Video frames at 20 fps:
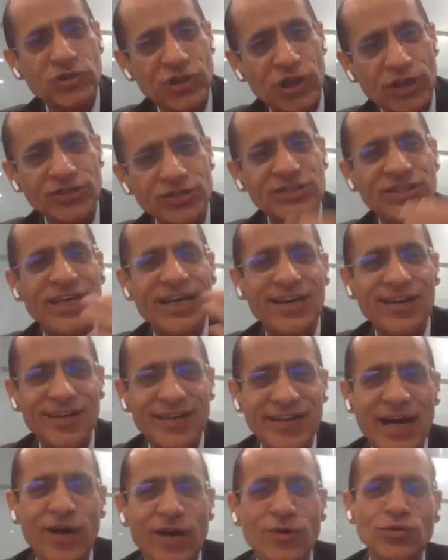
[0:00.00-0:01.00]

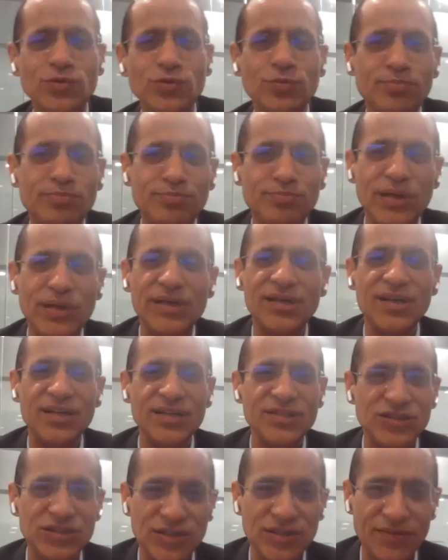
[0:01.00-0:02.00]
cross-sell, and how to build a
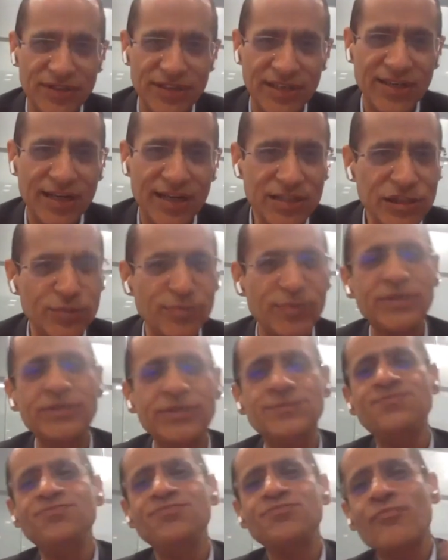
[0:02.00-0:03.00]
relationship with a
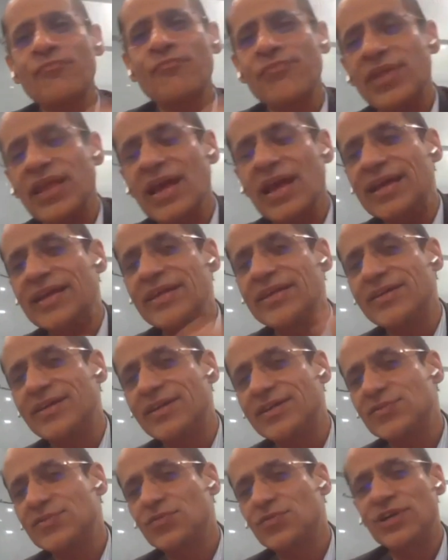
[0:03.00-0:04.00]
customer. And a
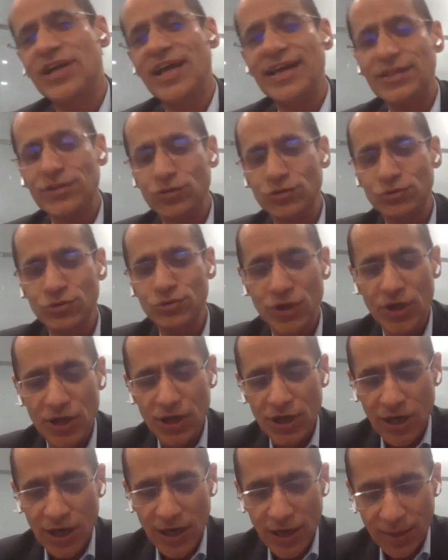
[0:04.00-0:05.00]
nurse would like to
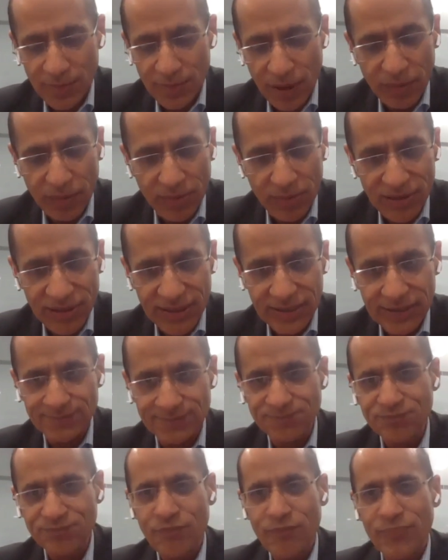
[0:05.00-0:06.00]

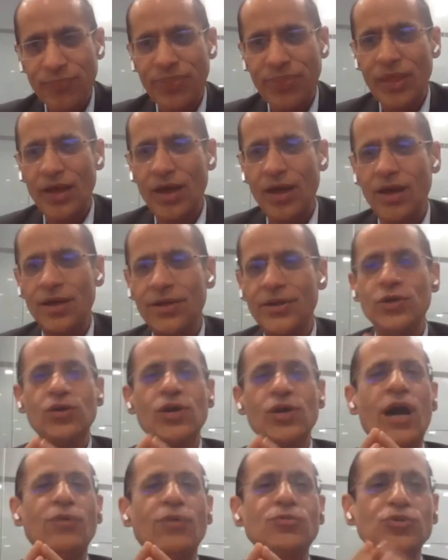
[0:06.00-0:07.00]
probably
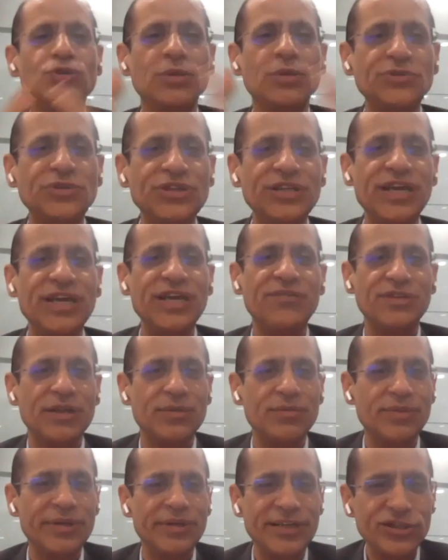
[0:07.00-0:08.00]
know how to communicate
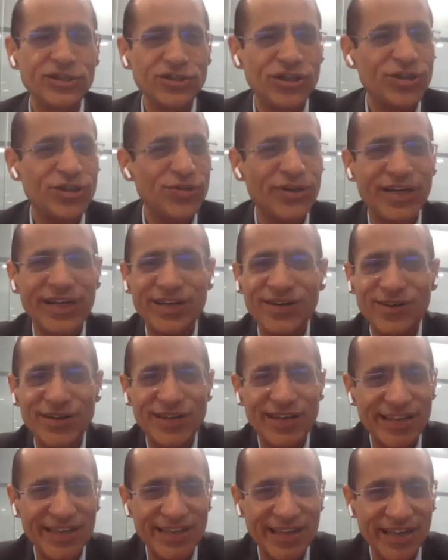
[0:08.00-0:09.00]
with a Britisher
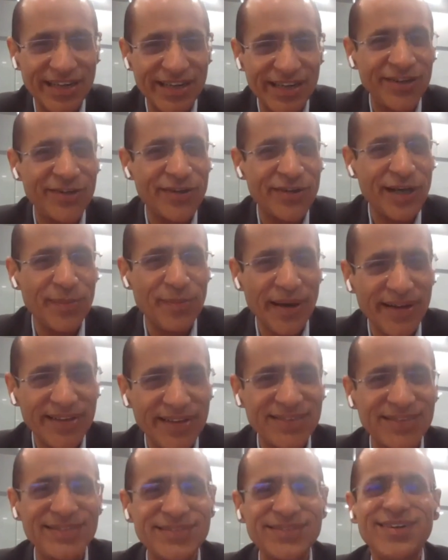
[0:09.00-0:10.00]
or a Canadian or
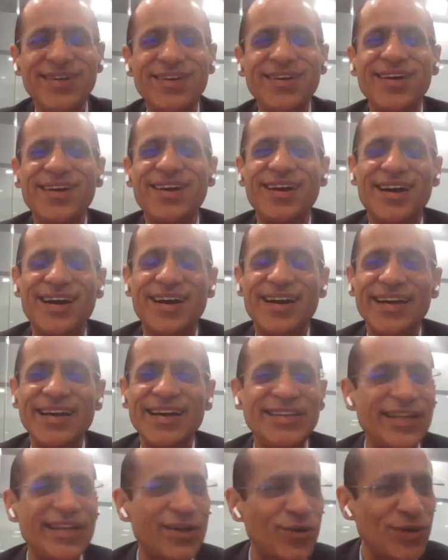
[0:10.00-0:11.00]
American
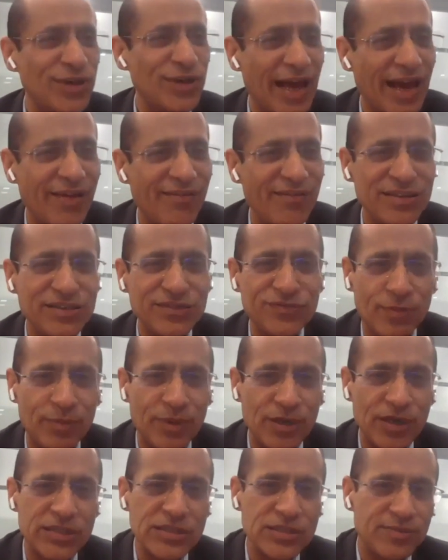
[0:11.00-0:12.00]
in their own language
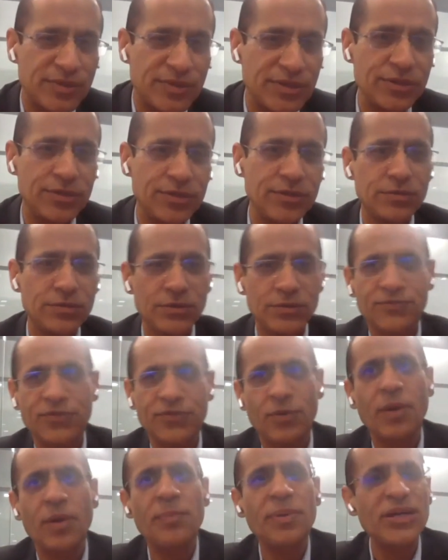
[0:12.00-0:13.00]
from
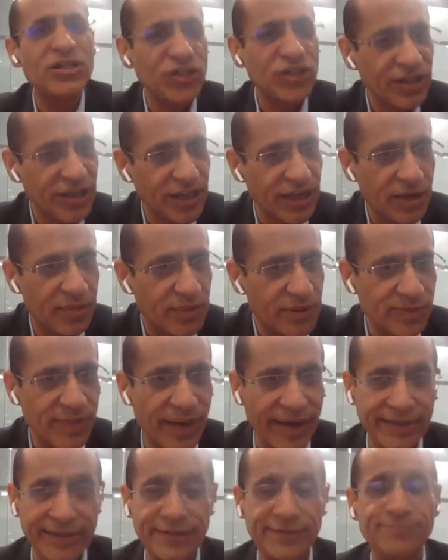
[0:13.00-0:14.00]
a patient care
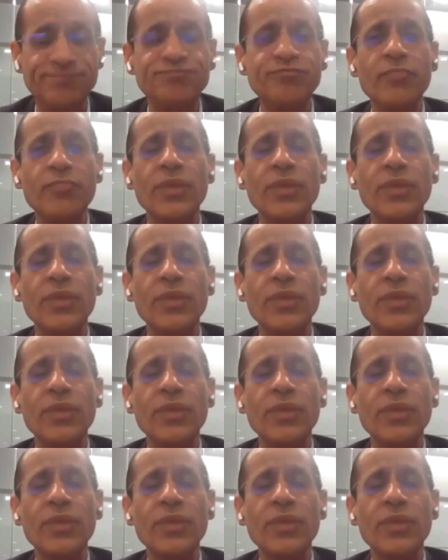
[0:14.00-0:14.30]
perspective.